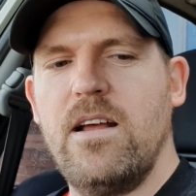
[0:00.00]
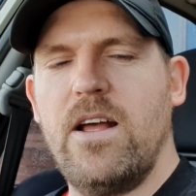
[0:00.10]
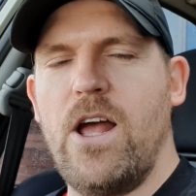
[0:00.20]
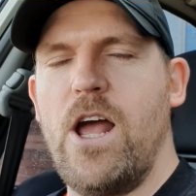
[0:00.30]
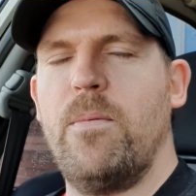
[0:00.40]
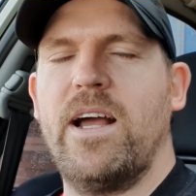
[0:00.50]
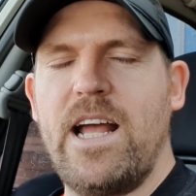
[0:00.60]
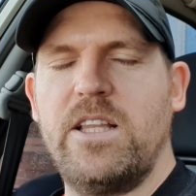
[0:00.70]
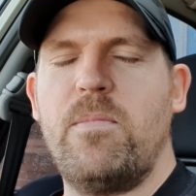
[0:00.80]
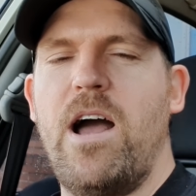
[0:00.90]

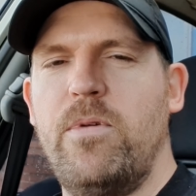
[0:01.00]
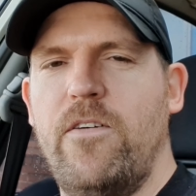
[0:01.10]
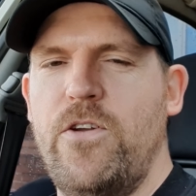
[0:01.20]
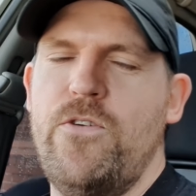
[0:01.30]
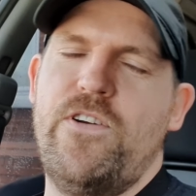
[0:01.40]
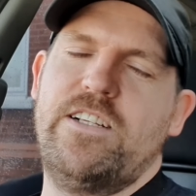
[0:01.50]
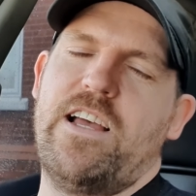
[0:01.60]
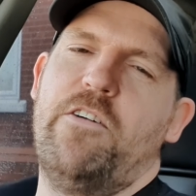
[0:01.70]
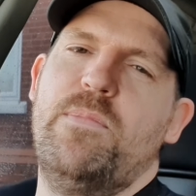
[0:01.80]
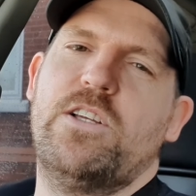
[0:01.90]
Again, there might be a few things
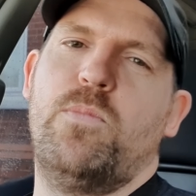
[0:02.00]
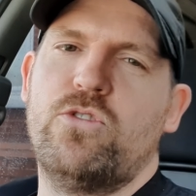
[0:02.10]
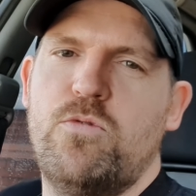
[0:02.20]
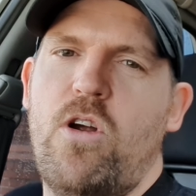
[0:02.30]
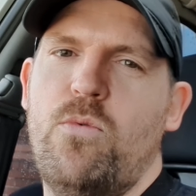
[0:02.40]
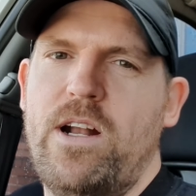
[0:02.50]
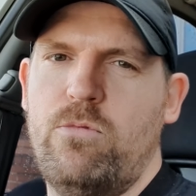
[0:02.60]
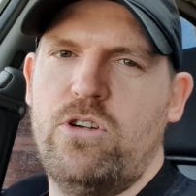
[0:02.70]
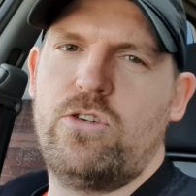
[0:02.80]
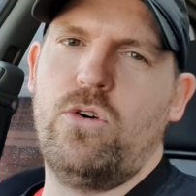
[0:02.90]
that I've missed, but tomorrow when I'm
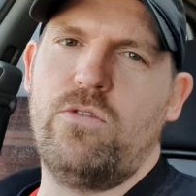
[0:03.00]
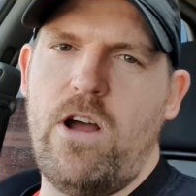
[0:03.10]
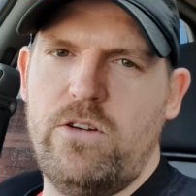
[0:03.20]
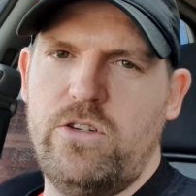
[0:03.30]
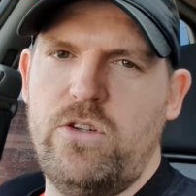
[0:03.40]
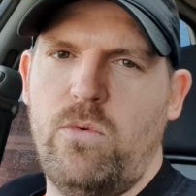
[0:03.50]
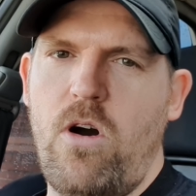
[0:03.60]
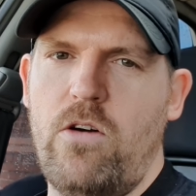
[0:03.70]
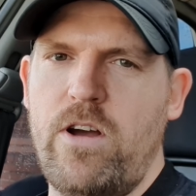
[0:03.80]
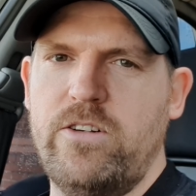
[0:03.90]
going to go around and do the
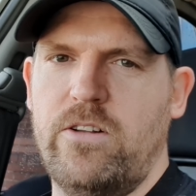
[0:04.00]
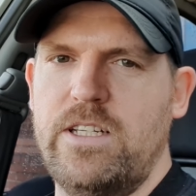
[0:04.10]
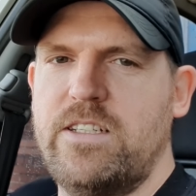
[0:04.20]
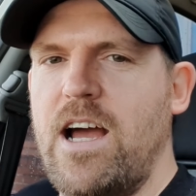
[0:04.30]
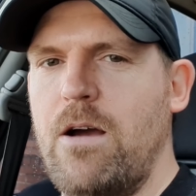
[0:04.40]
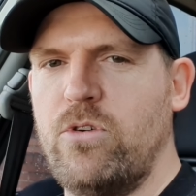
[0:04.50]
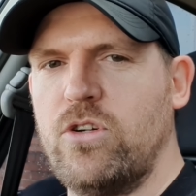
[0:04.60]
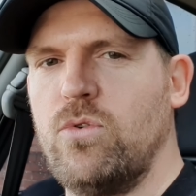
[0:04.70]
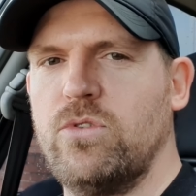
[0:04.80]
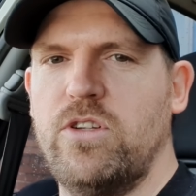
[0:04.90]
walk round on this car, I'm going to
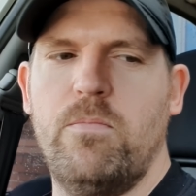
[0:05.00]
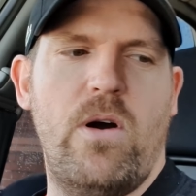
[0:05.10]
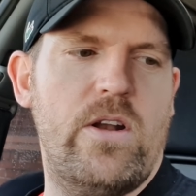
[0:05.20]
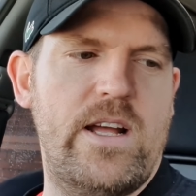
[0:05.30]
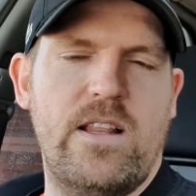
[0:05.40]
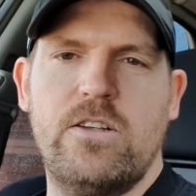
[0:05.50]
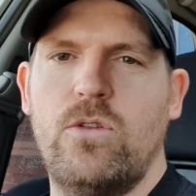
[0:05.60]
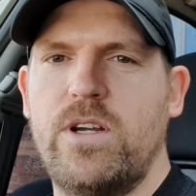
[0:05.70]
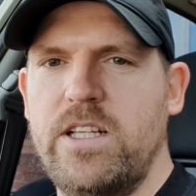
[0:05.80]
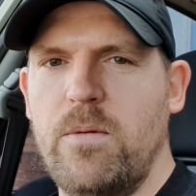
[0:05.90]
go under the bonnet, let's
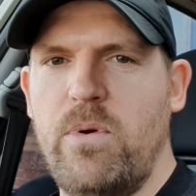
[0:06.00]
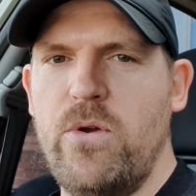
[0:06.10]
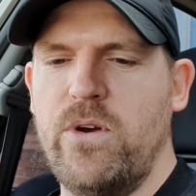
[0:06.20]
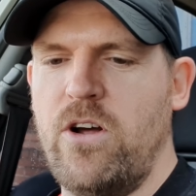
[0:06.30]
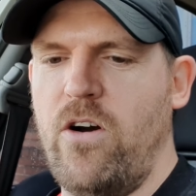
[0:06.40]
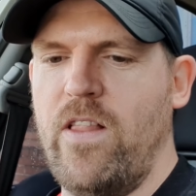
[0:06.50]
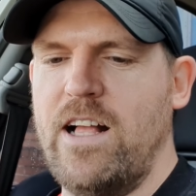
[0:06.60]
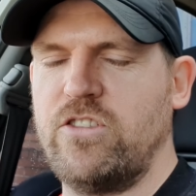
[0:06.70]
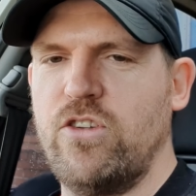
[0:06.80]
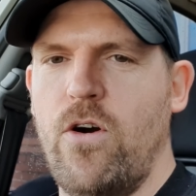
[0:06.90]
look in the boot and all
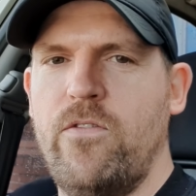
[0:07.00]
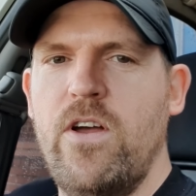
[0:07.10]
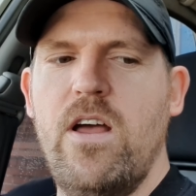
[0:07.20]
that stuff.